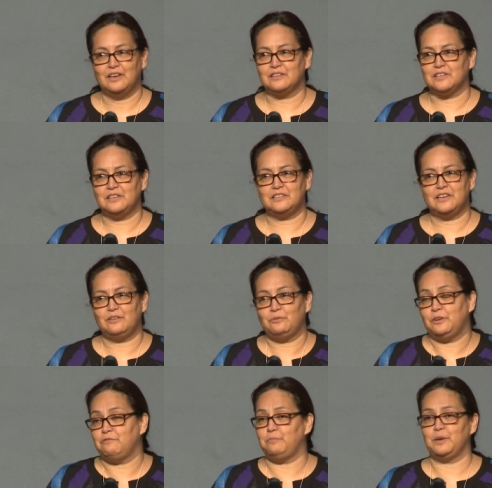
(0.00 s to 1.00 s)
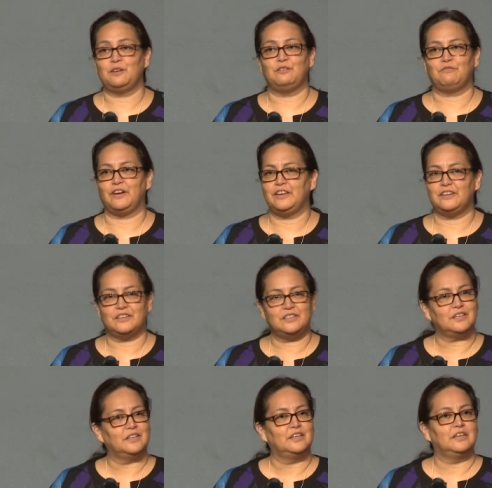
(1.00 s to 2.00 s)
As I said, we've been invited.
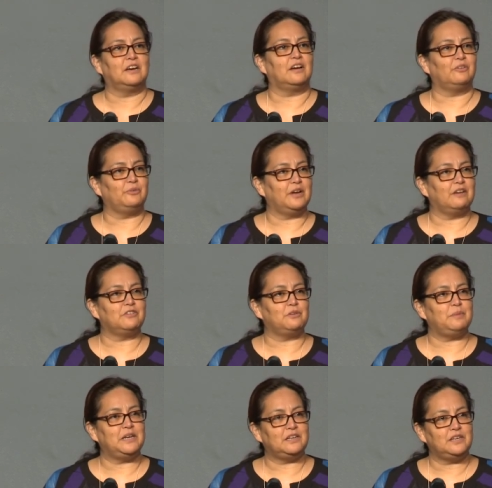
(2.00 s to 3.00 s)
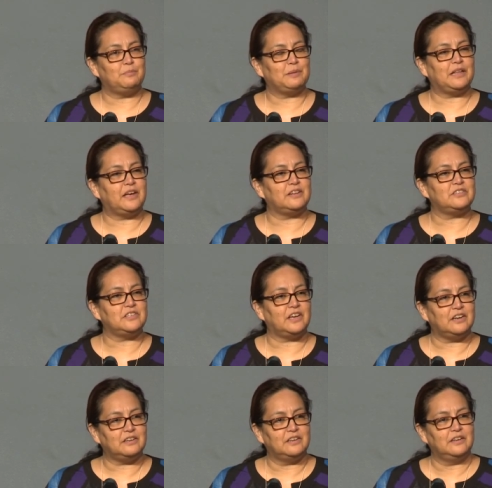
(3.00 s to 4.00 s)
Uh, we haven't made any plans
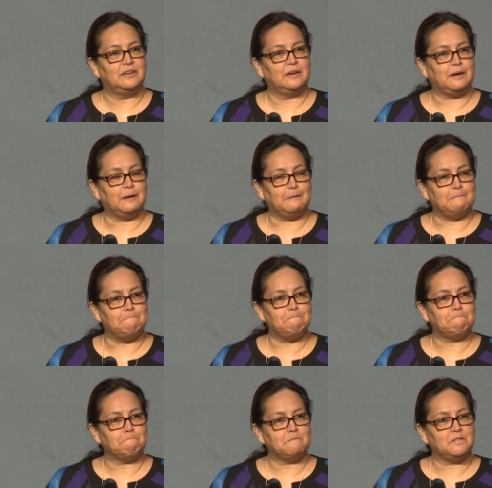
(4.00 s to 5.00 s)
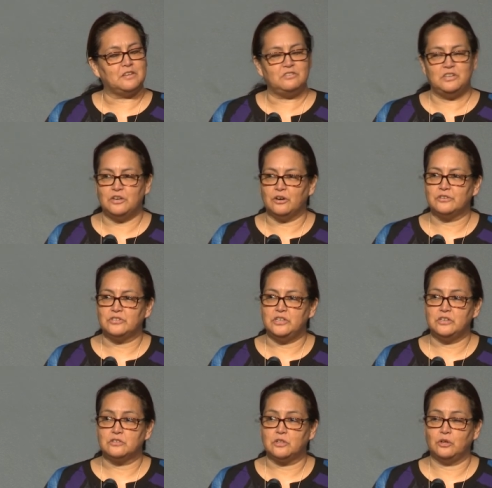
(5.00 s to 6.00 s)
yet. Um, the TRC
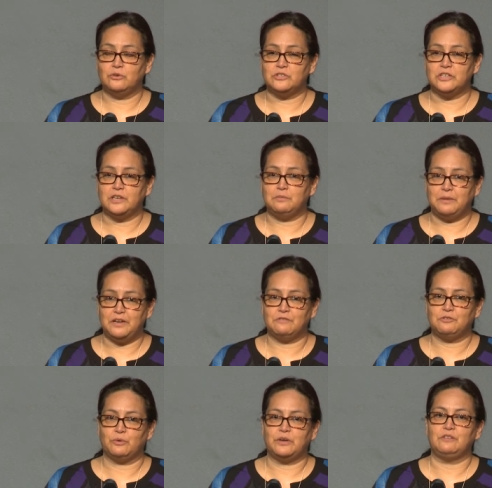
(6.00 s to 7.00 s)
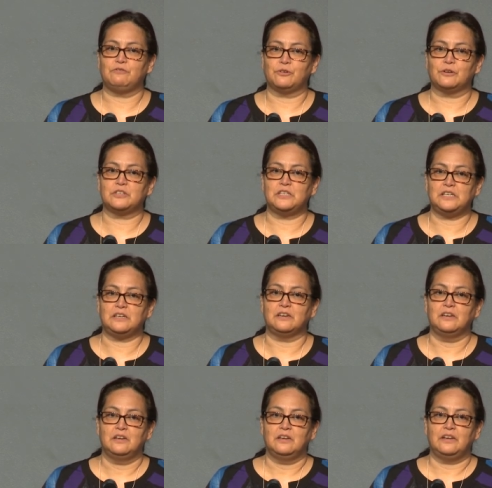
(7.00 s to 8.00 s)
is closing in May of 2014,
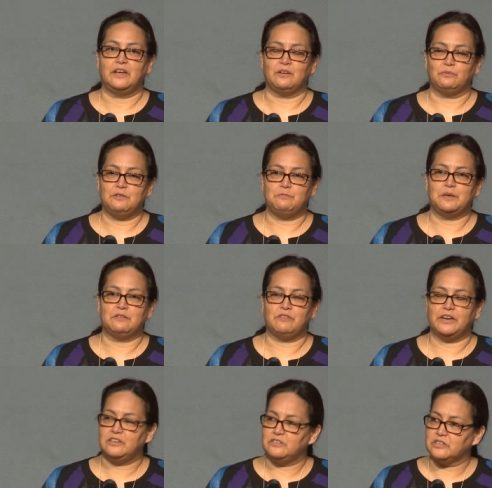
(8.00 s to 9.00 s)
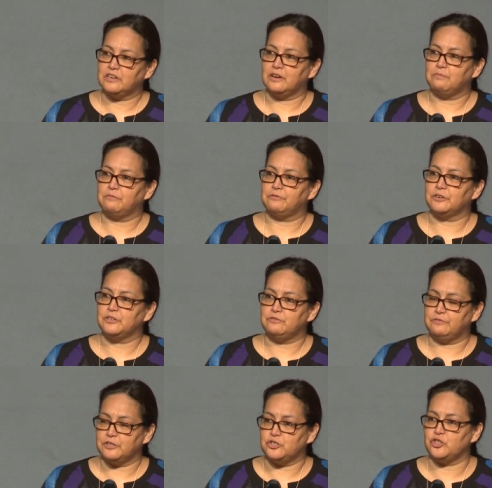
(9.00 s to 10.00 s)
and we've been invited to come for,
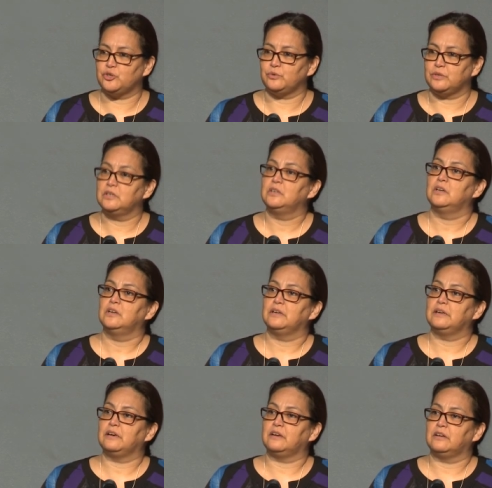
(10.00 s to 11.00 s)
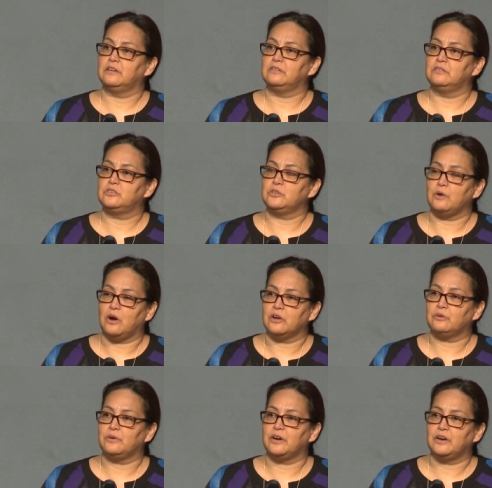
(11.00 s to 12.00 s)
for June uh, to
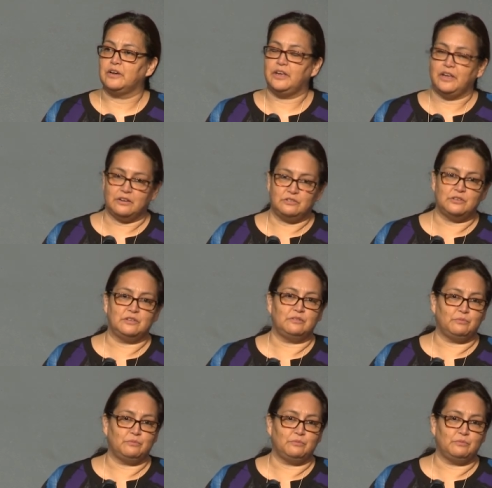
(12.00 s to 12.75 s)
Ottawa, and